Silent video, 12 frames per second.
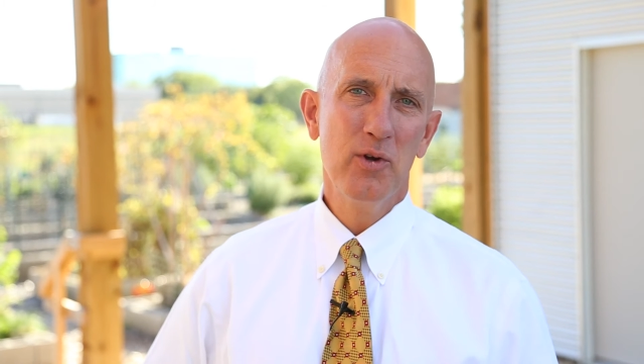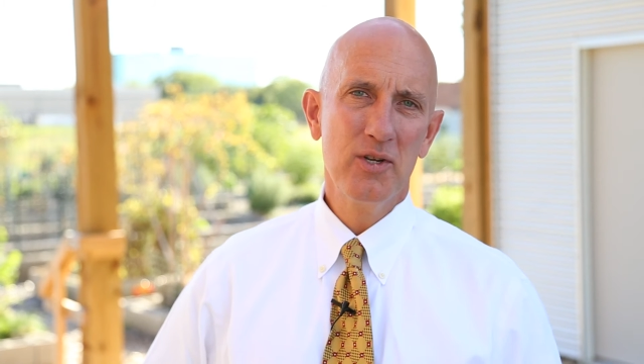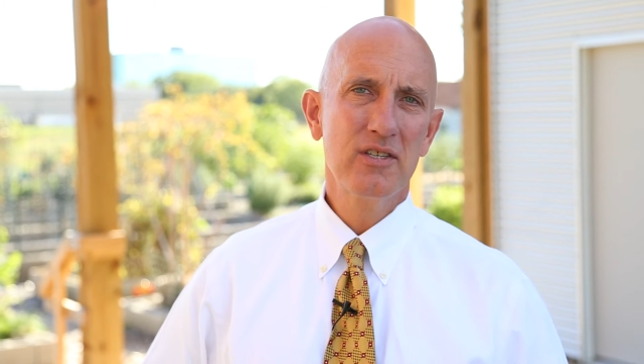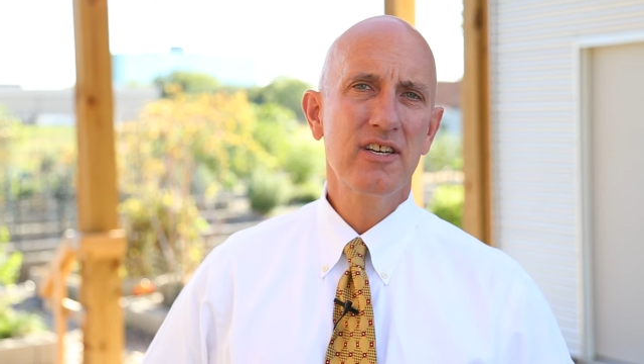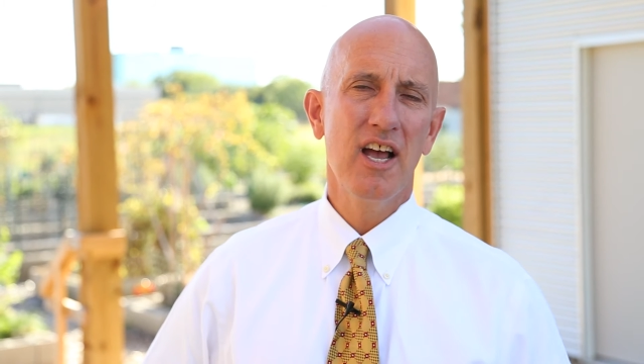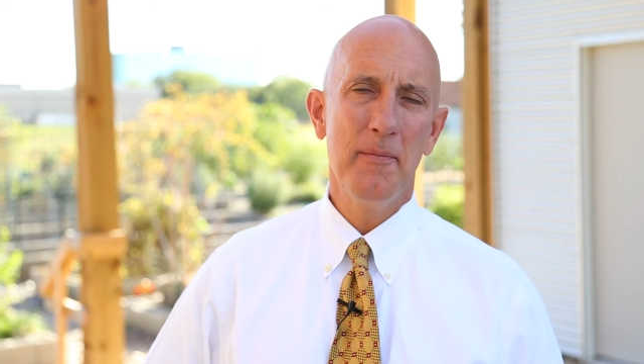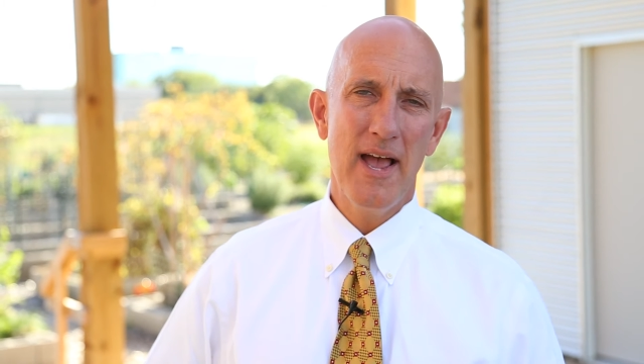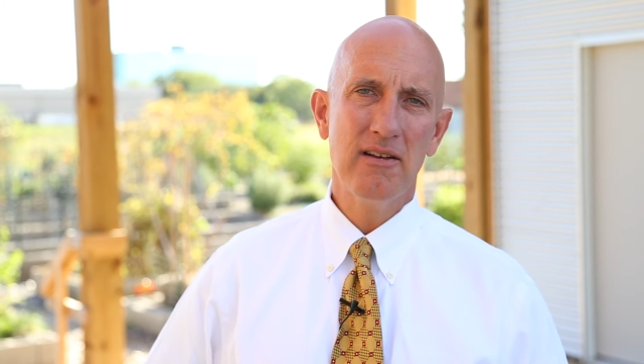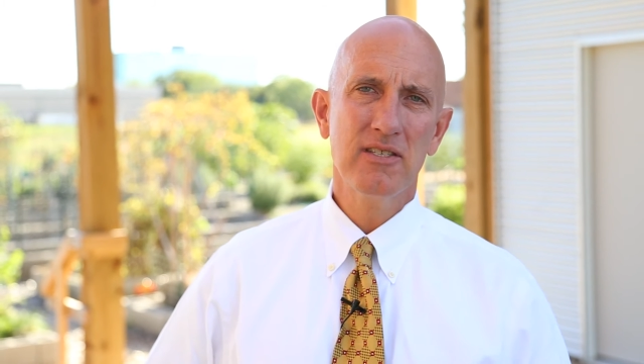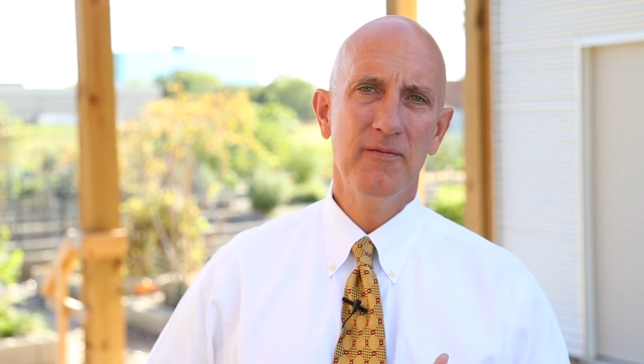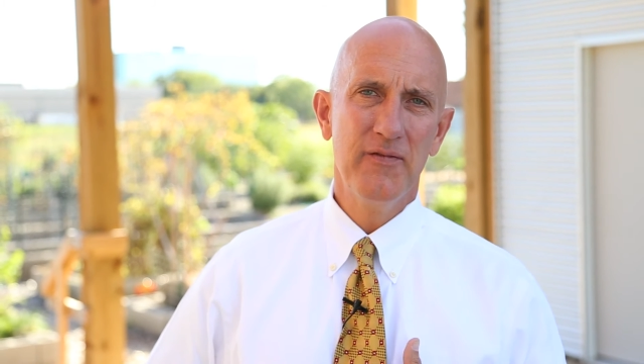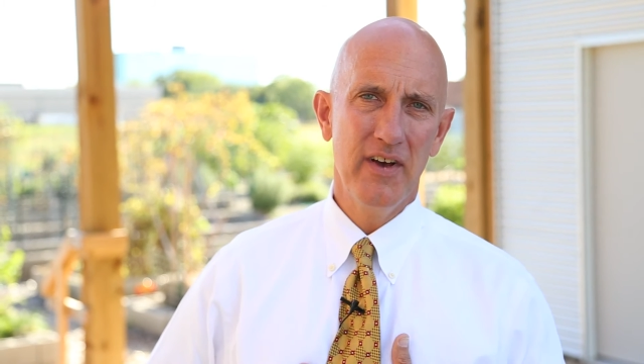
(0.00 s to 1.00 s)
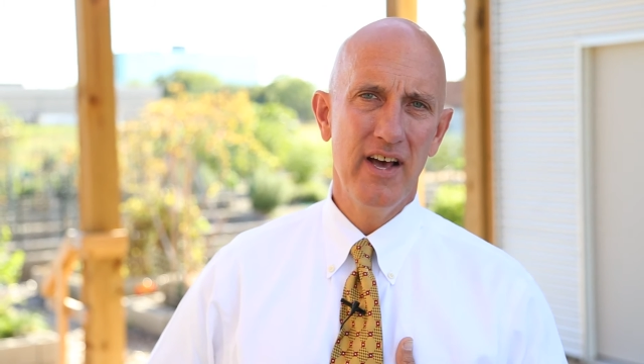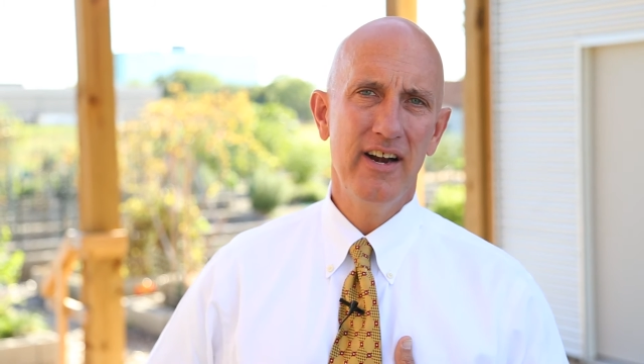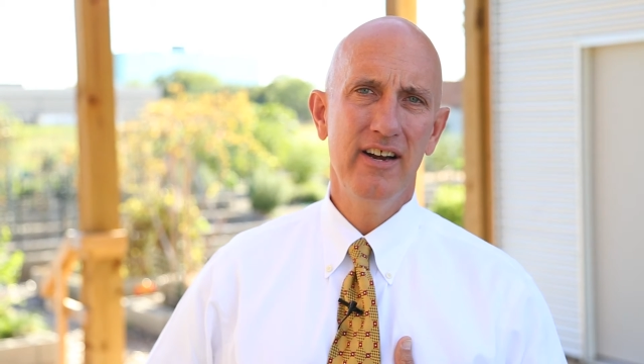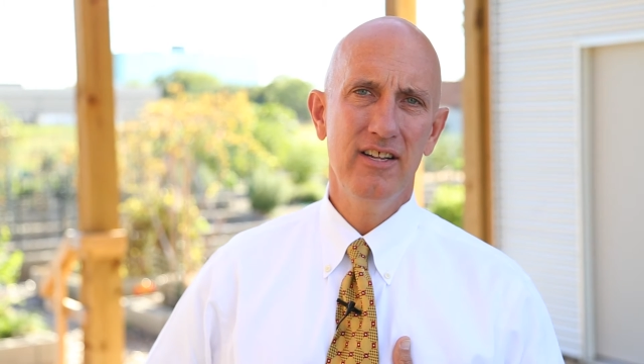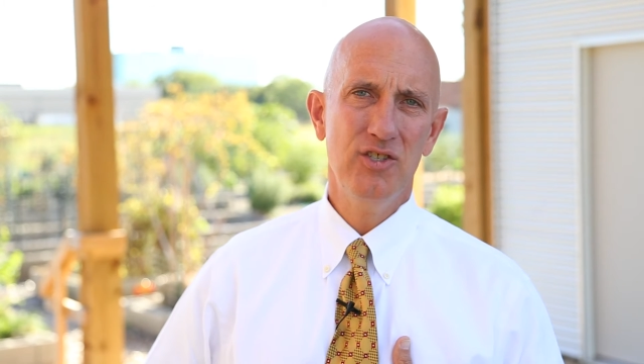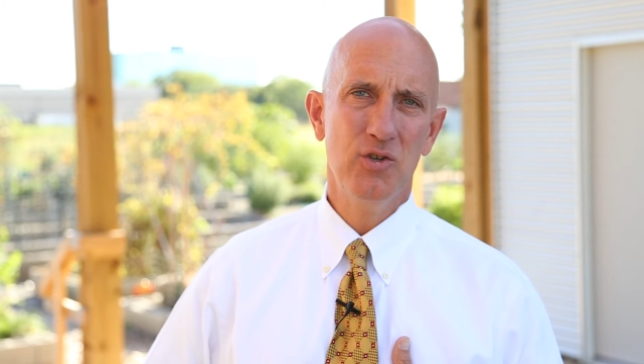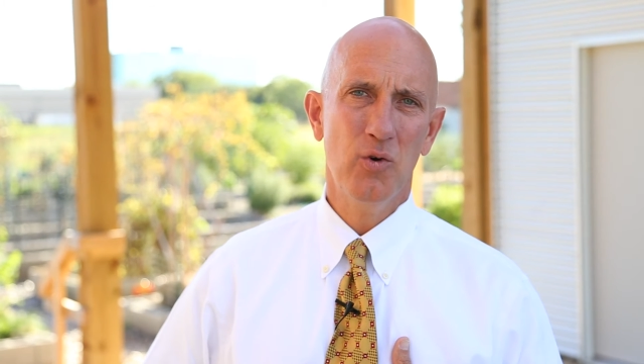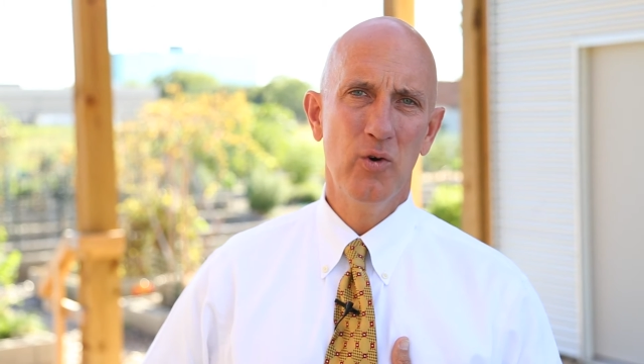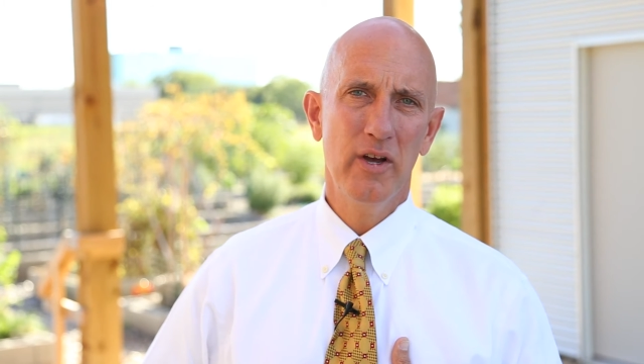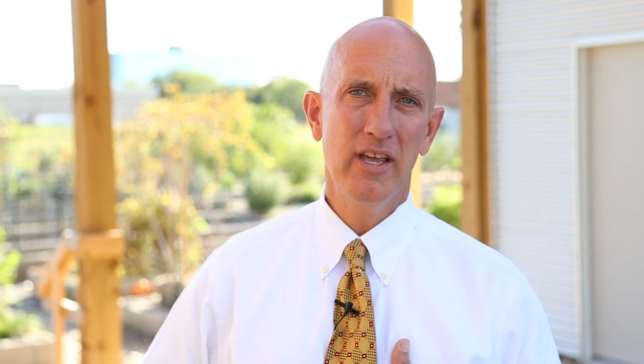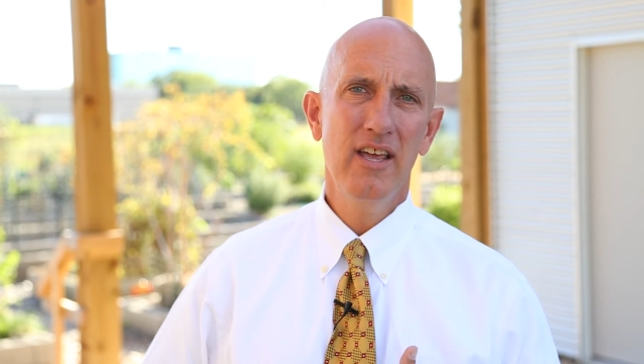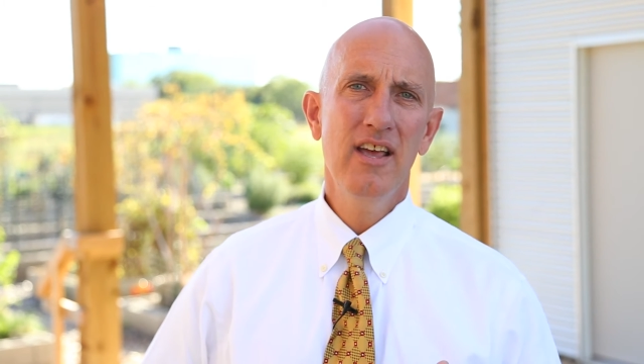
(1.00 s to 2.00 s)
you'll just come have some fun and
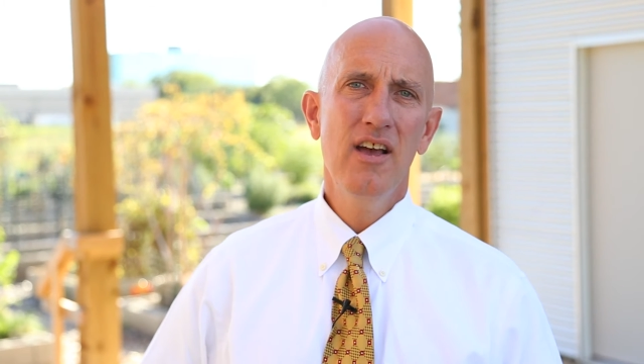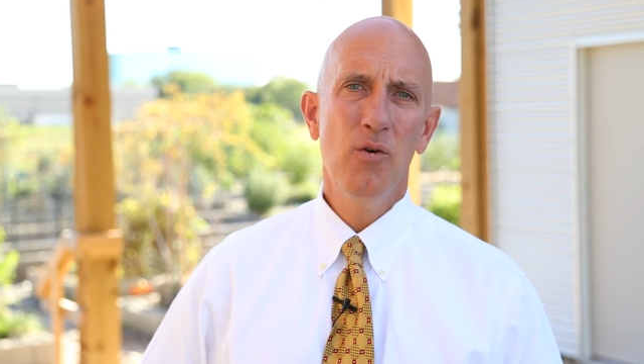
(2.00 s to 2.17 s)
enjoy